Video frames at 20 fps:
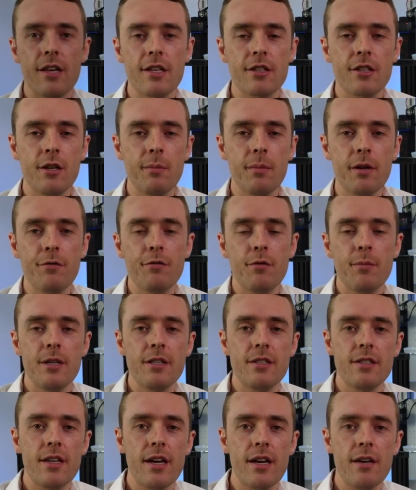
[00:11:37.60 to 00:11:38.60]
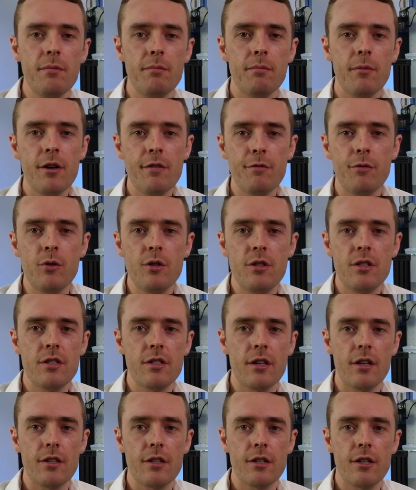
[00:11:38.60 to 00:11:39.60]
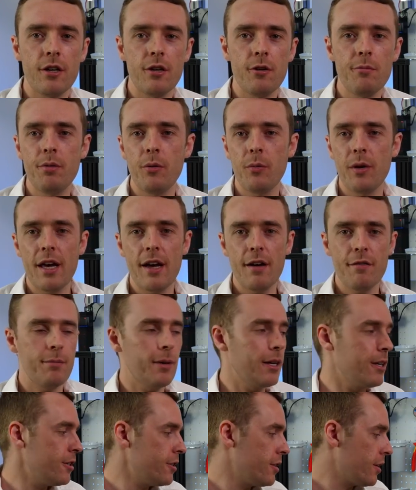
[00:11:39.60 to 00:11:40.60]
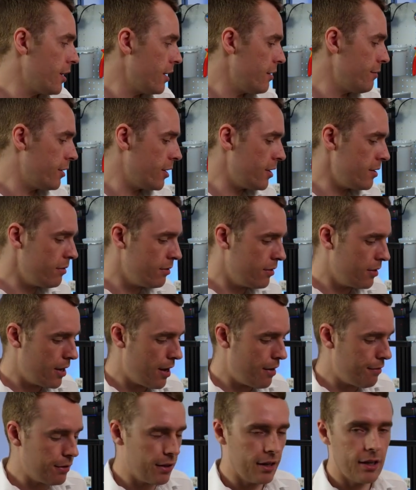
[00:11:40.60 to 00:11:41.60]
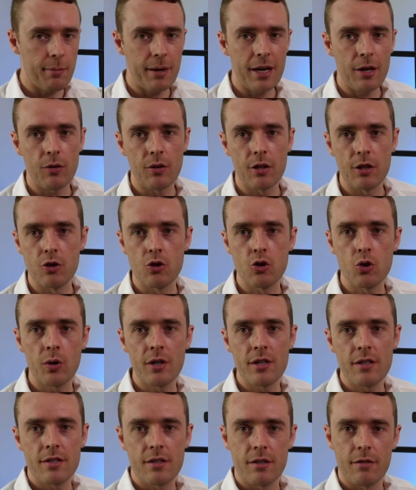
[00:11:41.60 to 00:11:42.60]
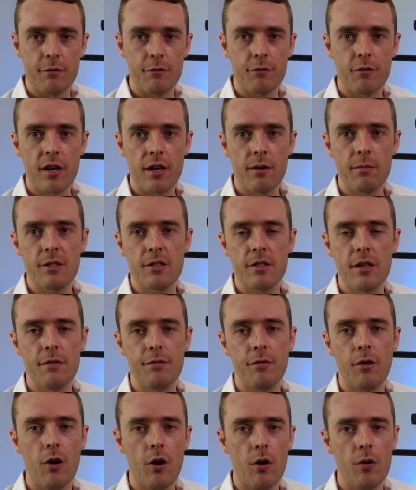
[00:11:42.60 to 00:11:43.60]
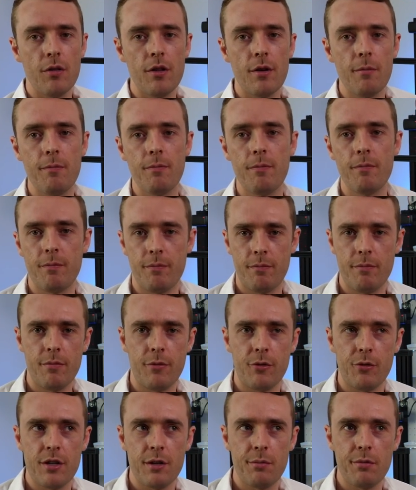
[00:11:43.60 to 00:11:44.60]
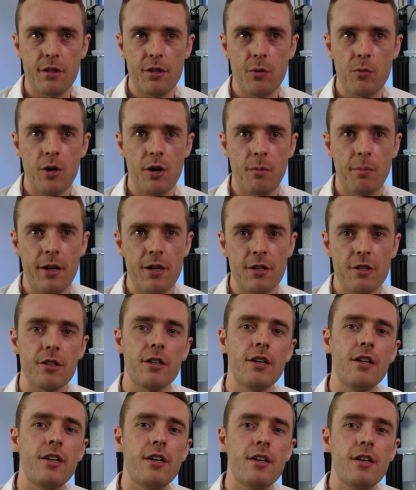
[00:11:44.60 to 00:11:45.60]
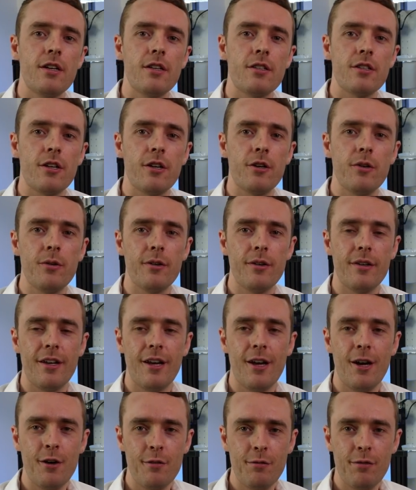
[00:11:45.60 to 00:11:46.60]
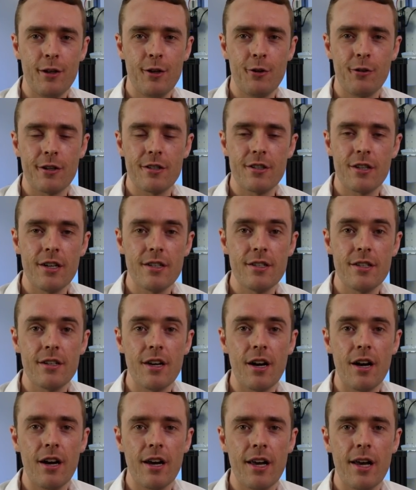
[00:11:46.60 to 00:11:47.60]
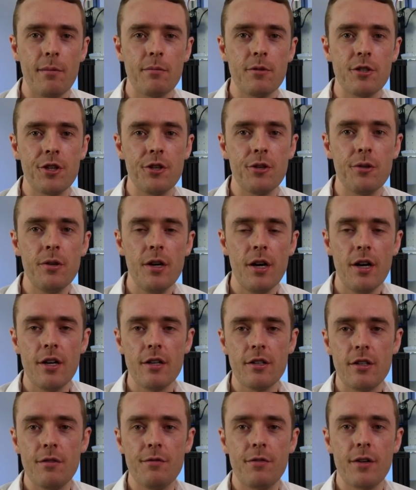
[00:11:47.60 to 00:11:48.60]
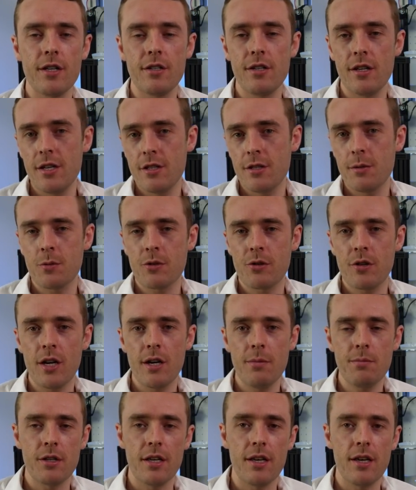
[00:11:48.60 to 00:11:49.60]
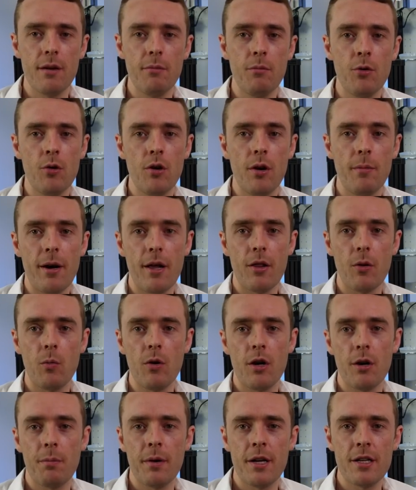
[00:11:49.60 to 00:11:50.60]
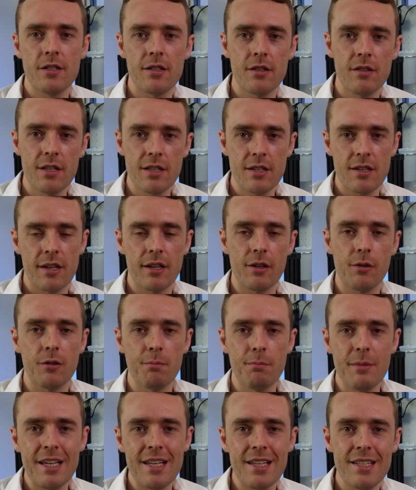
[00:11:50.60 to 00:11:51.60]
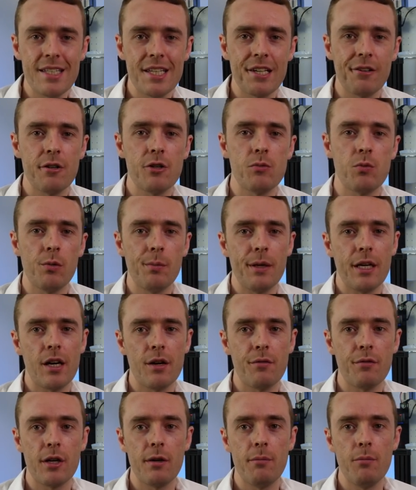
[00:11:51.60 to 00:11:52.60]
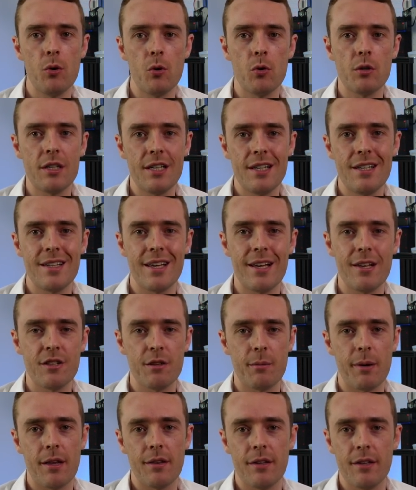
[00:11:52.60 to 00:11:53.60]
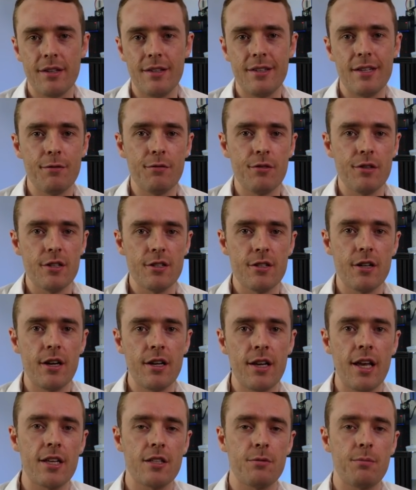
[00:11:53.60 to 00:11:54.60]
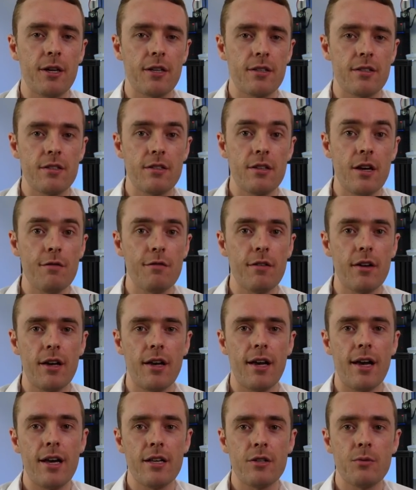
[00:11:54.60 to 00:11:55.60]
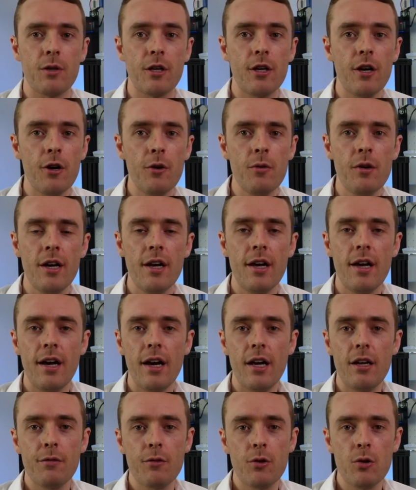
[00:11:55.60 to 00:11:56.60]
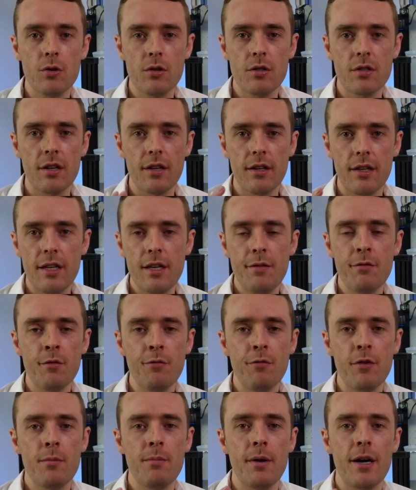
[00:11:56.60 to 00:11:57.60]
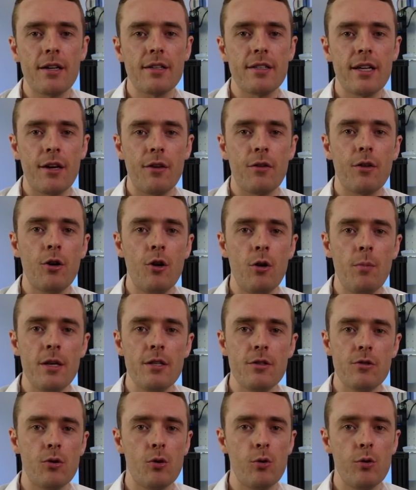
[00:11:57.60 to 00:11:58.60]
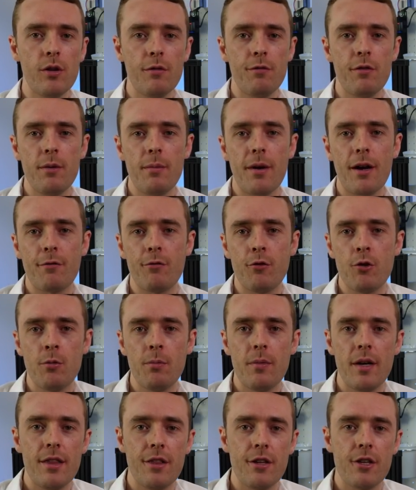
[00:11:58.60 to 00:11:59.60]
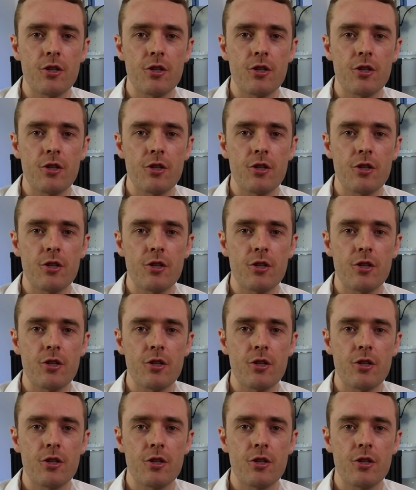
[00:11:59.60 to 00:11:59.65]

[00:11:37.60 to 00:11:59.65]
that's going to be it from me today. My voice is starting to go, but we have managed to cover everything about the joints and frame and stuff on the 3D printing workbench. So hopefully you're excited. I am too. Don't forget to hit subscribe to hear more about the workbench. This little mini series will be covering more details about the different design aspects and stuff as we go. And of course, leave your feedback down in the comments or in the feedback form in the